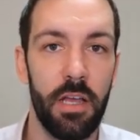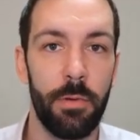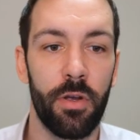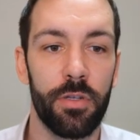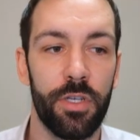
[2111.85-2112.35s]

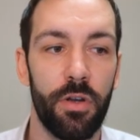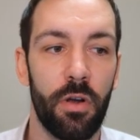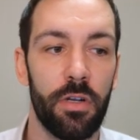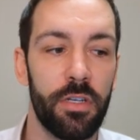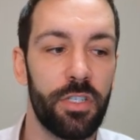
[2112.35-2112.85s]
because you're
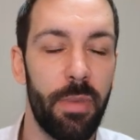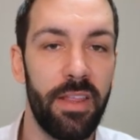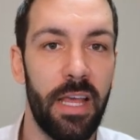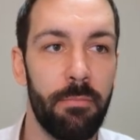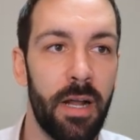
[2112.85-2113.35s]
not going to
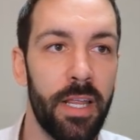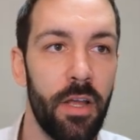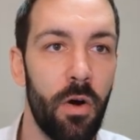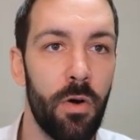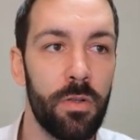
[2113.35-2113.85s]
spend that
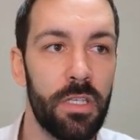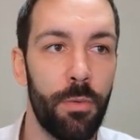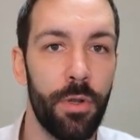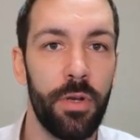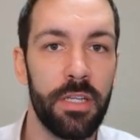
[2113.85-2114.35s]
money on
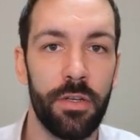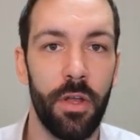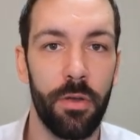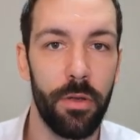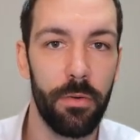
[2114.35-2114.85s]
someone who doesn't
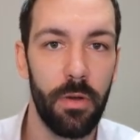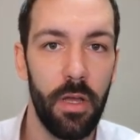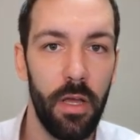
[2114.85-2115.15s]
know you.